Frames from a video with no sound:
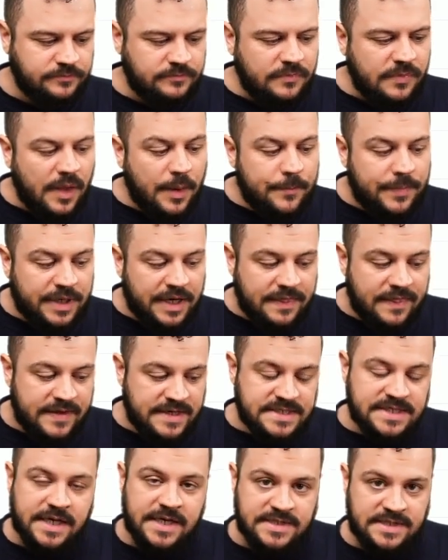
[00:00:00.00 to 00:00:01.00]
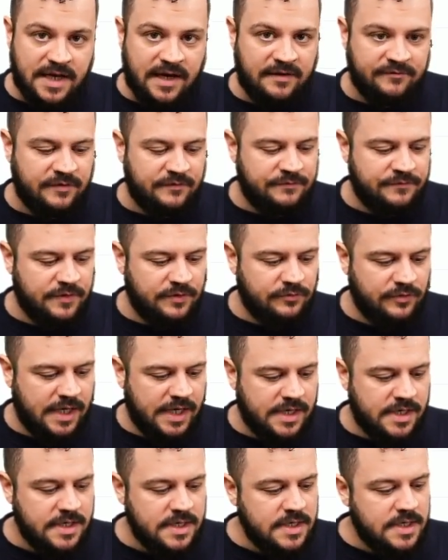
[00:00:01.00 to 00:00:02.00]
But in this case, I have it fill
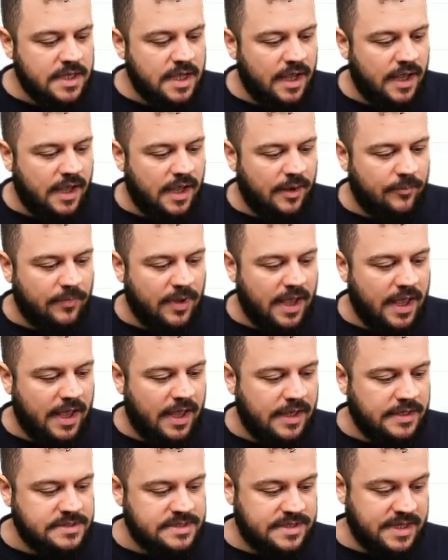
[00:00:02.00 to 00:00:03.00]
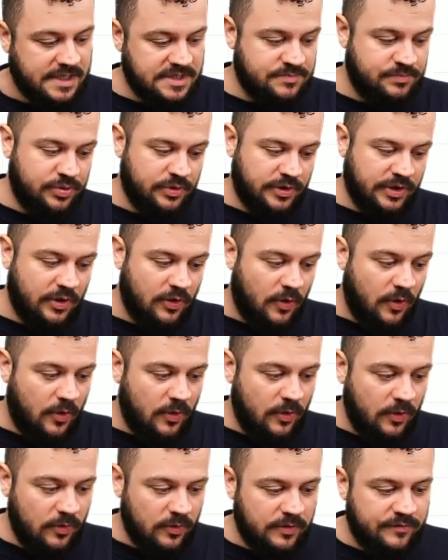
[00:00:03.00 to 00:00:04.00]
rate, and that's pulling
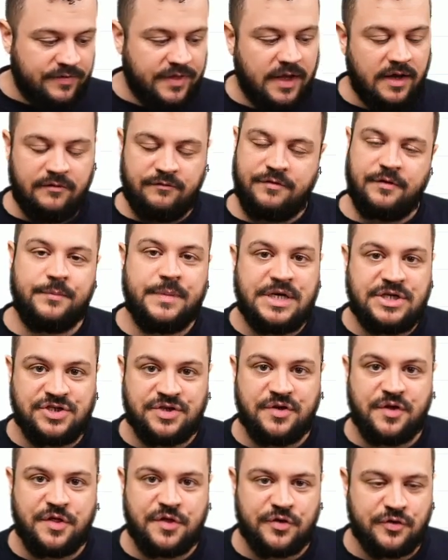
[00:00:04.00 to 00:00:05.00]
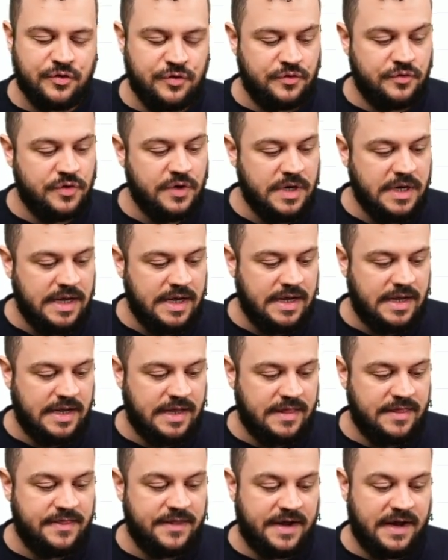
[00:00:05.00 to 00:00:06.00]
all of that information through
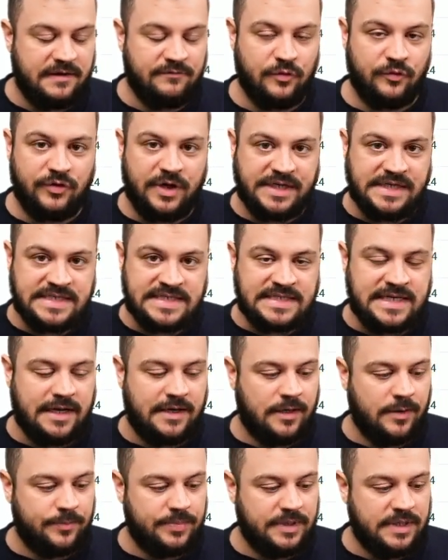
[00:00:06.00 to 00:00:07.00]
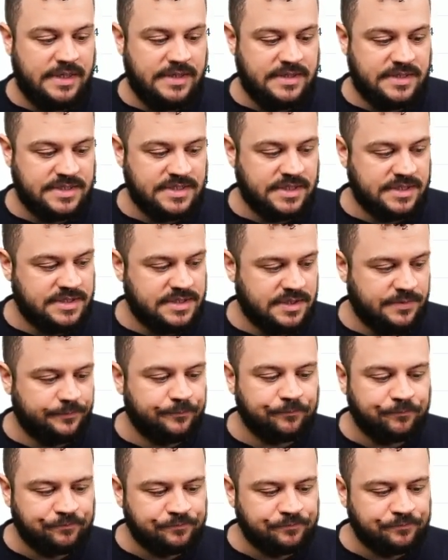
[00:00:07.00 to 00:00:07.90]
that I've already set up in the system.